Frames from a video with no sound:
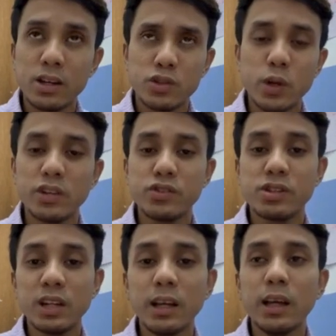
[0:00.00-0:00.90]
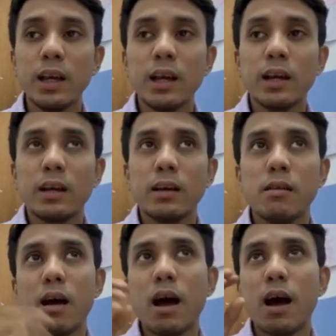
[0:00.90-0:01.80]
So actually
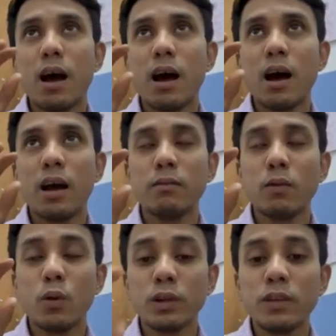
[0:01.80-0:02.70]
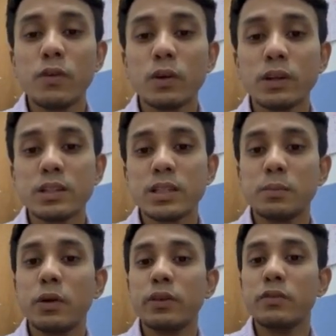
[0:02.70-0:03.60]
I only focus
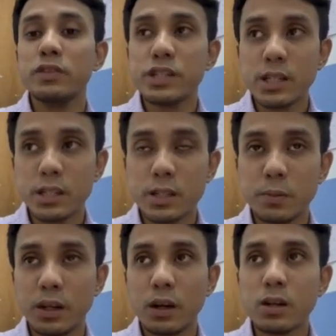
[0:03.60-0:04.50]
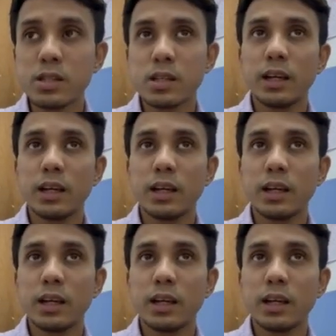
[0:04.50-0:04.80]
about the visions, because